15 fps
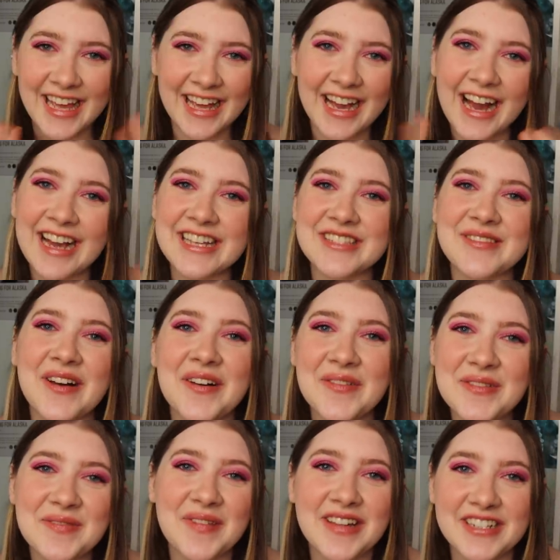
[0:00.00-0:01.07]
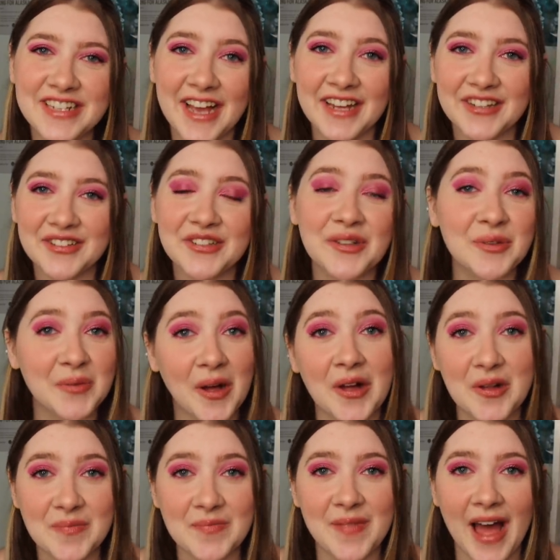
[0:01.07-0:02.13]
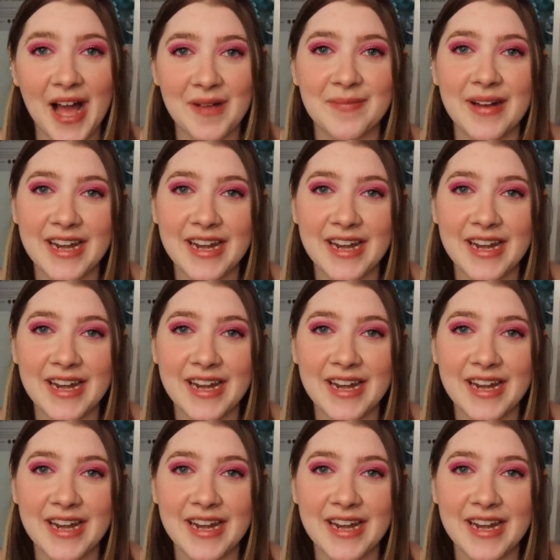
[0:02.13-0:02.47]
Hey guys, welcome to my channel, or welcome back.